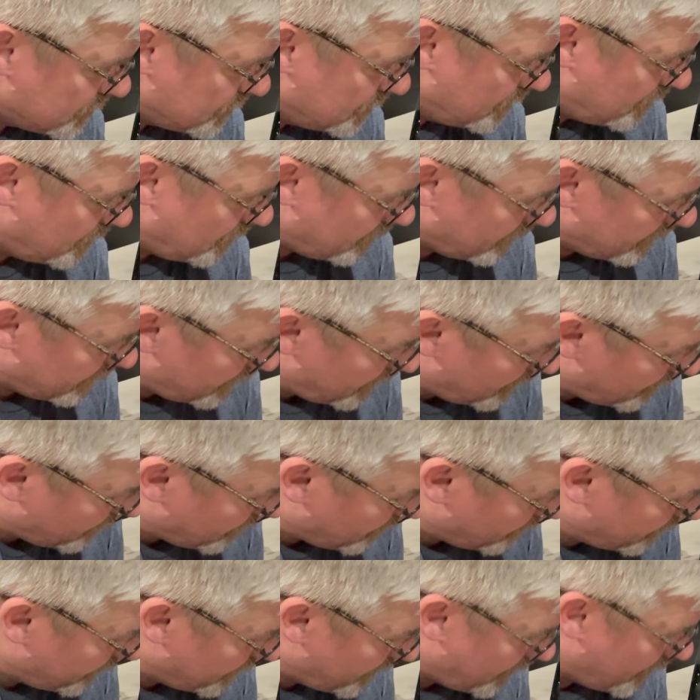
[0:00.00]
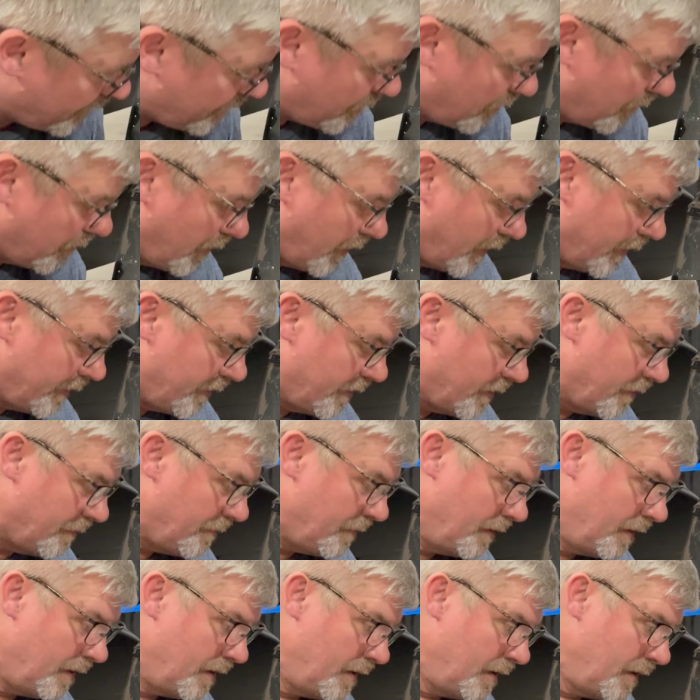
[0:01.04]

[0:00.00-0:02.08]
in there. Like, there we go. Now they're lined up.